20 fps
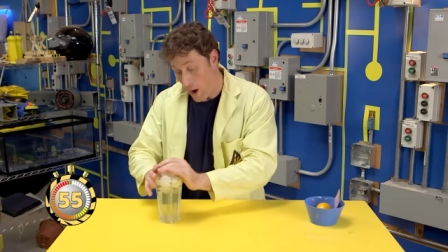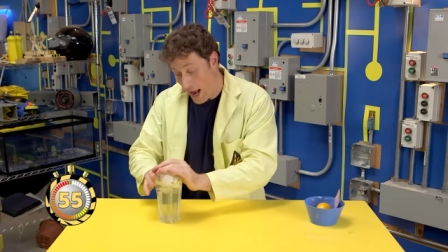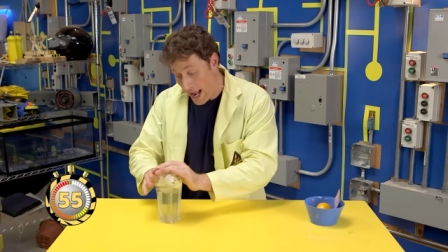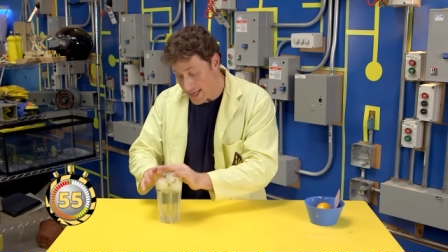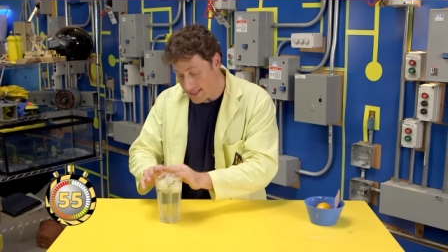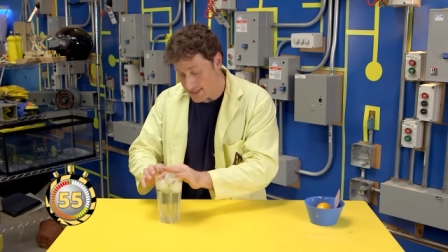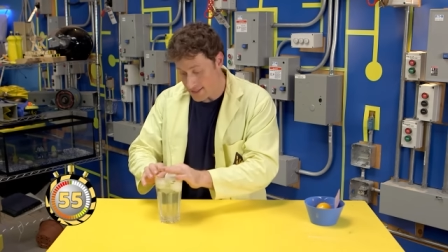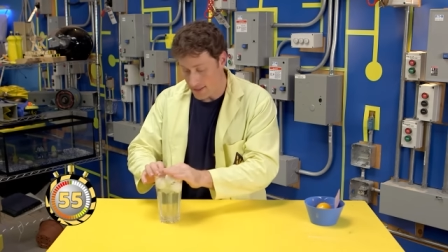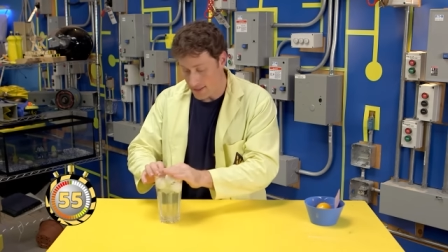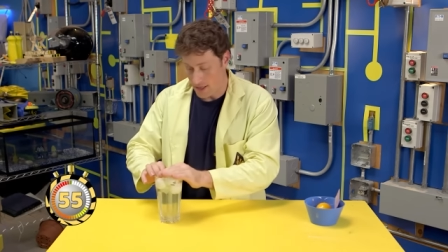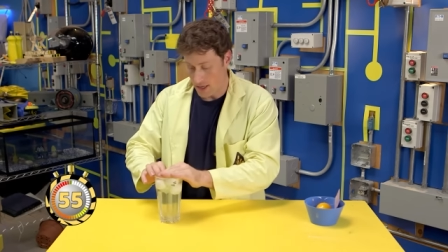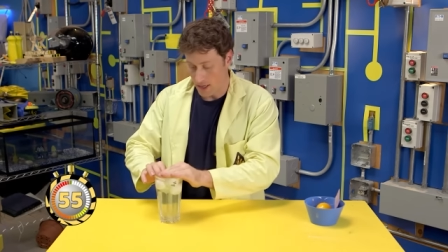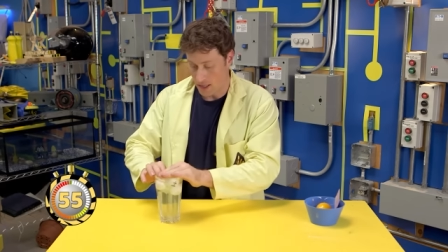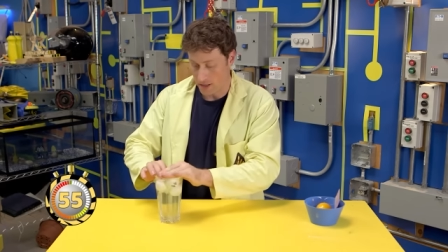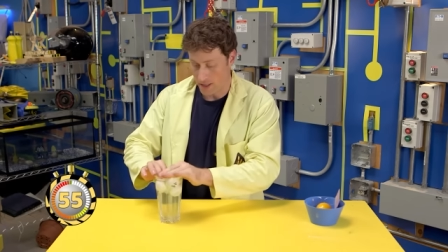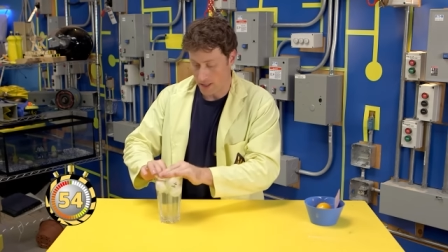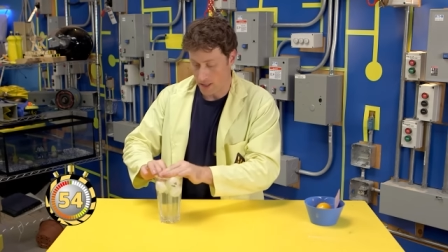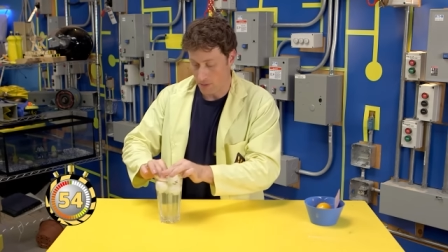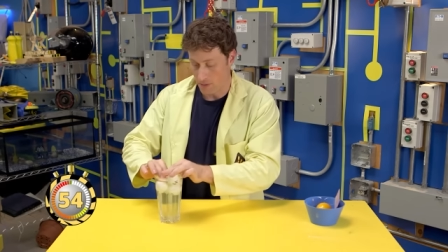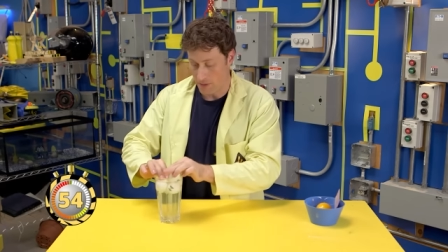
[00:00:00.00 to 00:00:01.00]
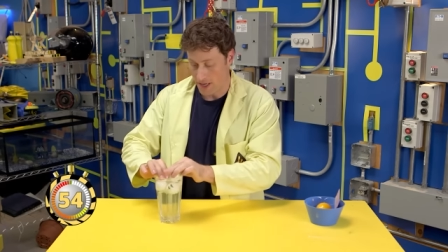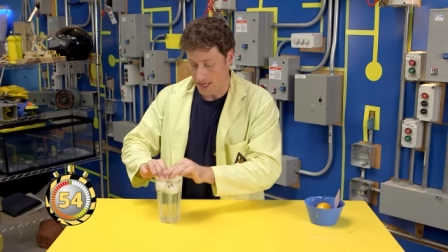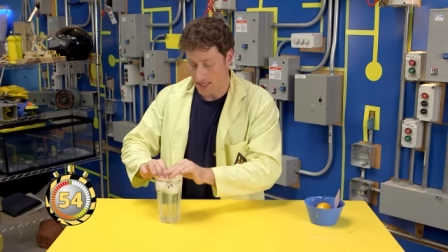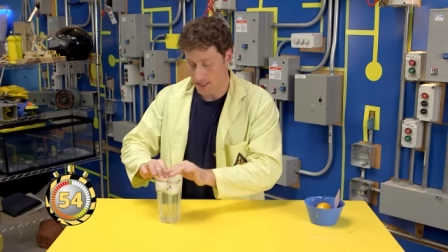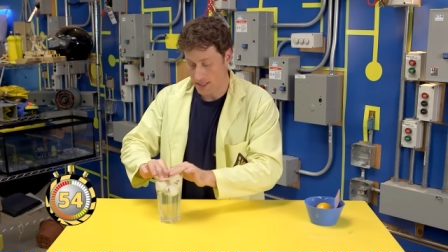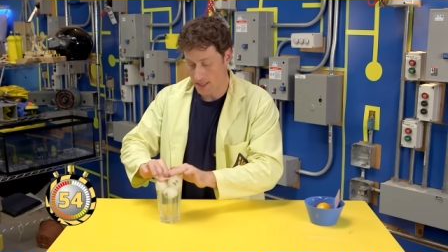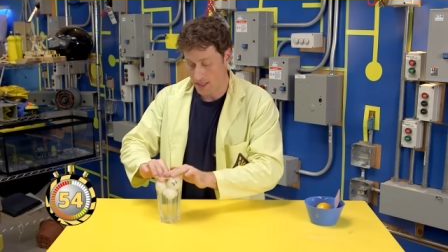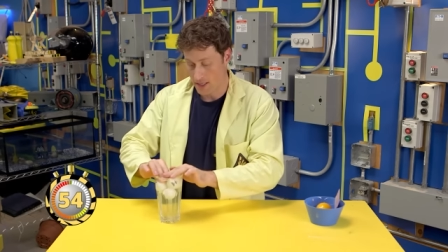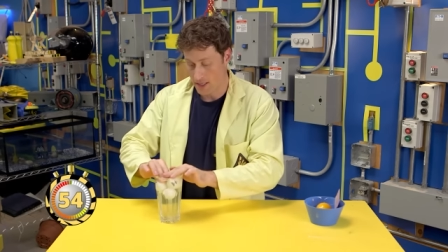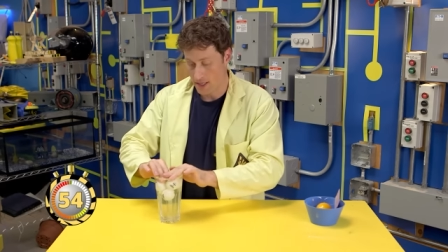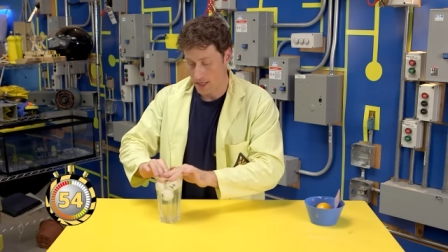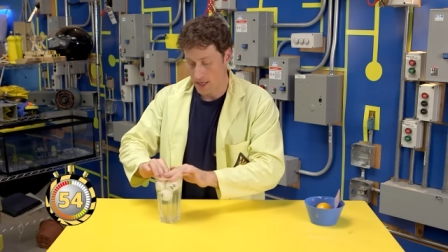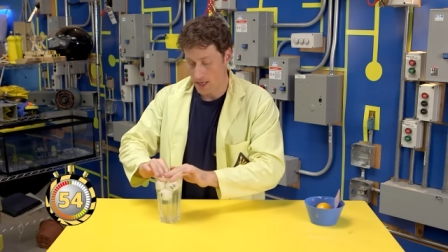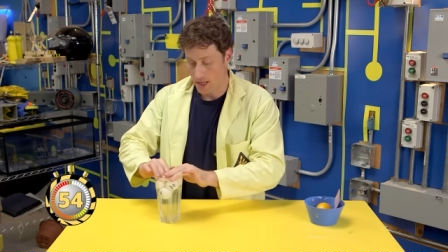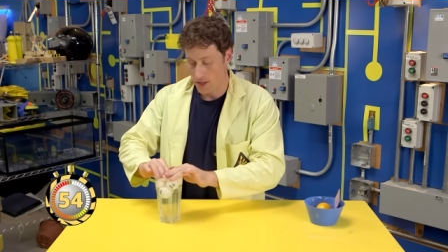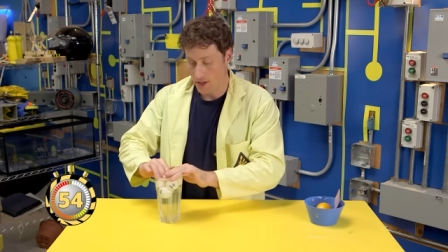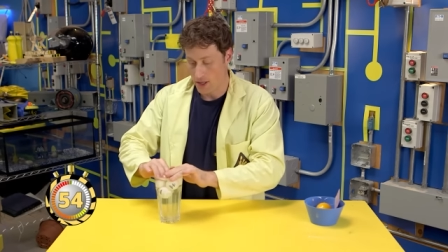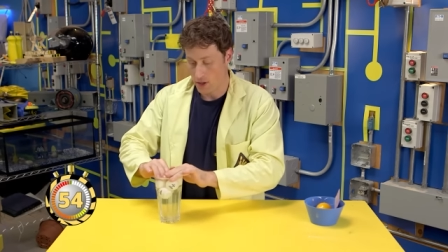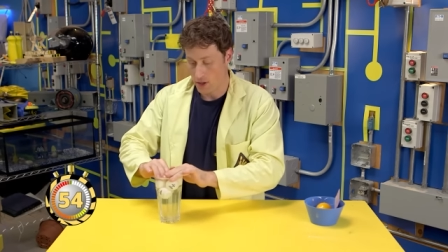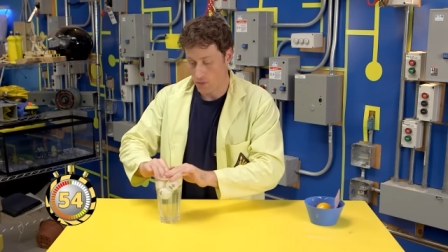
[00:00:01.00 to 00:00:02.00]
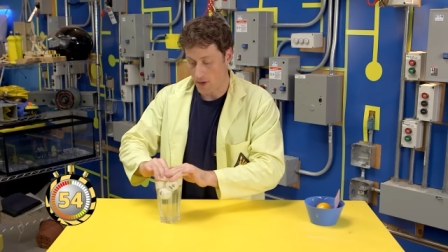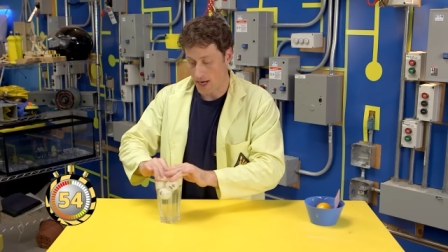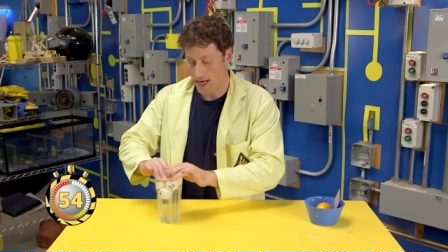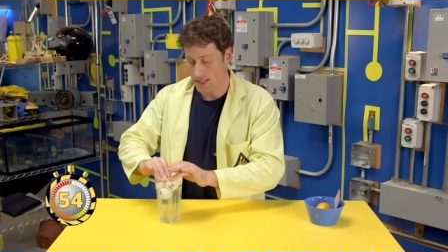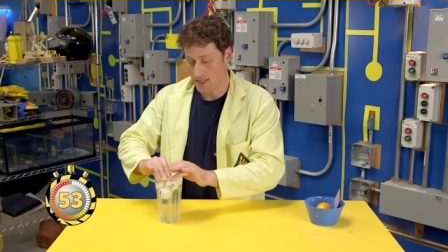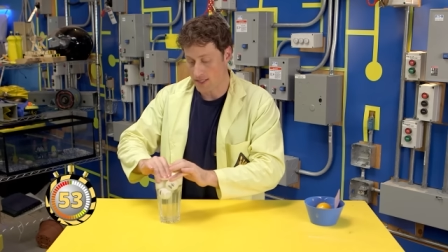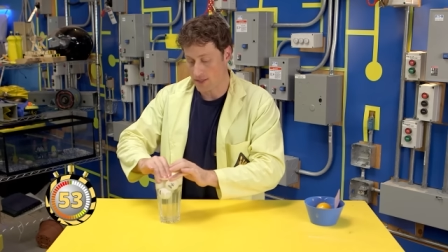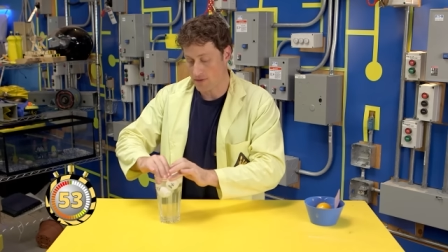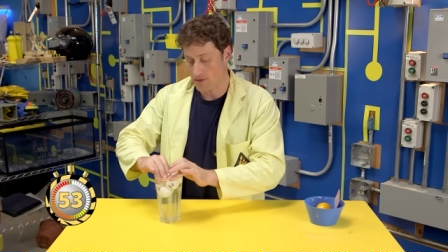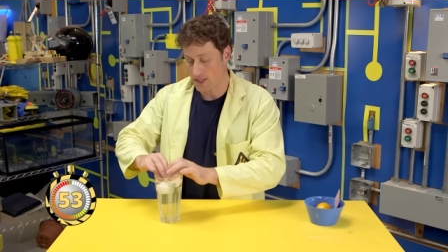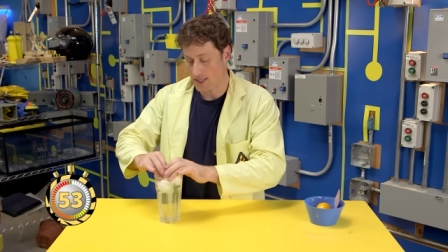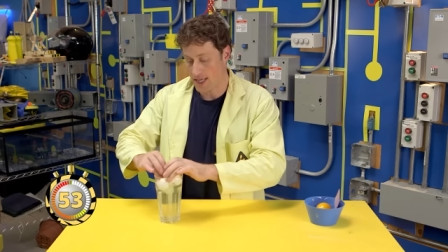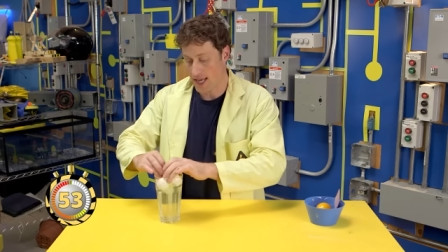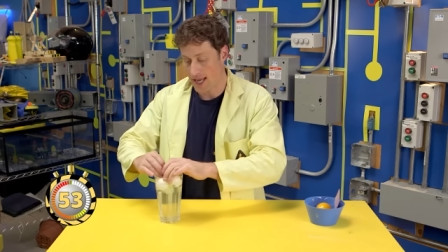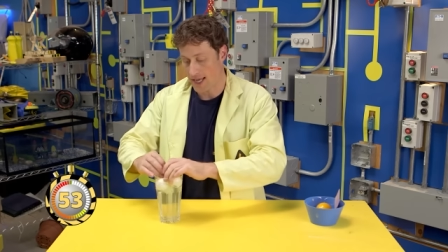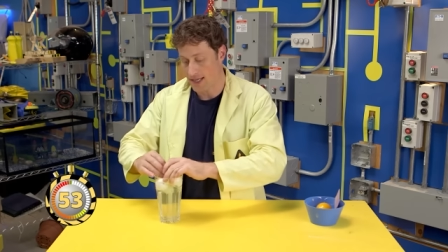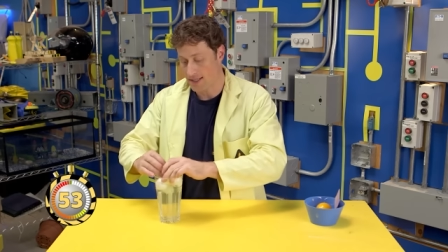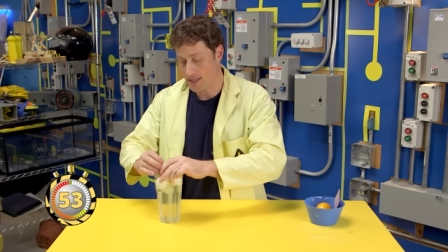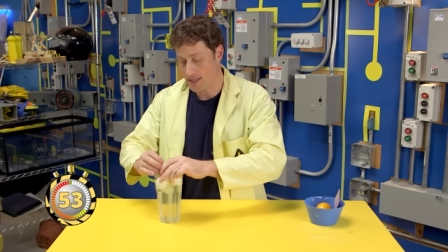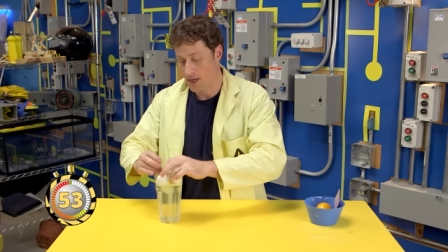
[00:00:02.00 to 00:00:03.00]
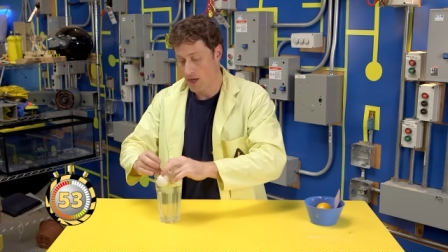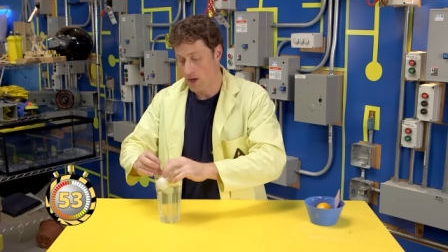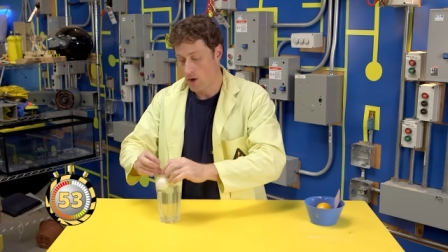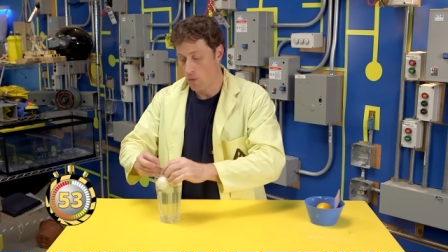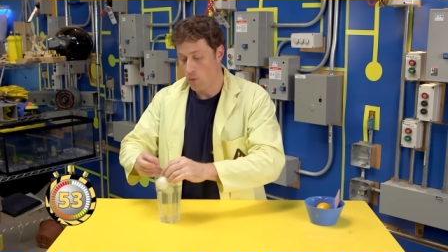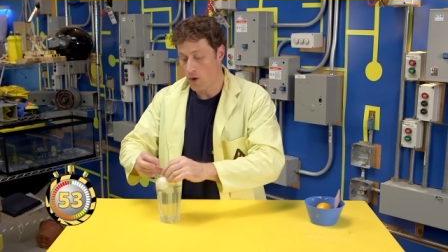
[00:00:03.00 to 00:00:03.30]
wet a little bit, the grains of sand